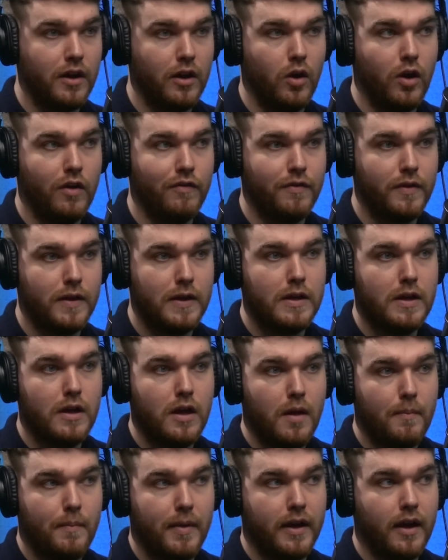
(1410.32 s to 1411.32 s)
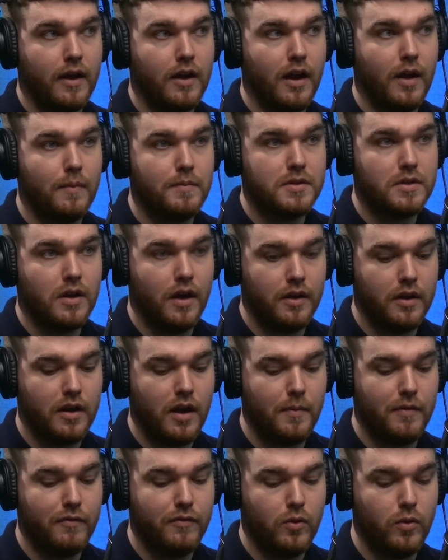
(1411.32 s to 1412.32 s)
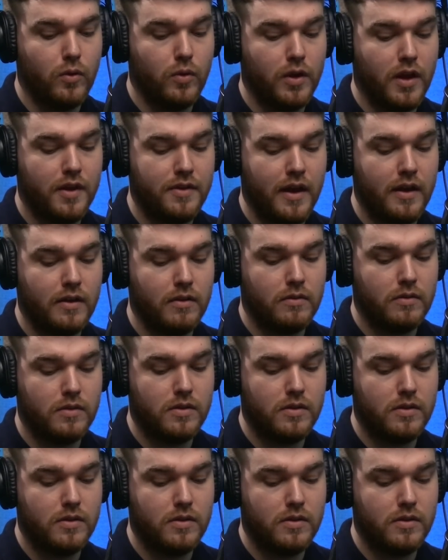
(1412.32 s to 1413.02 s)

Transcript: a lot of bigger clubs kind of coming forward, and then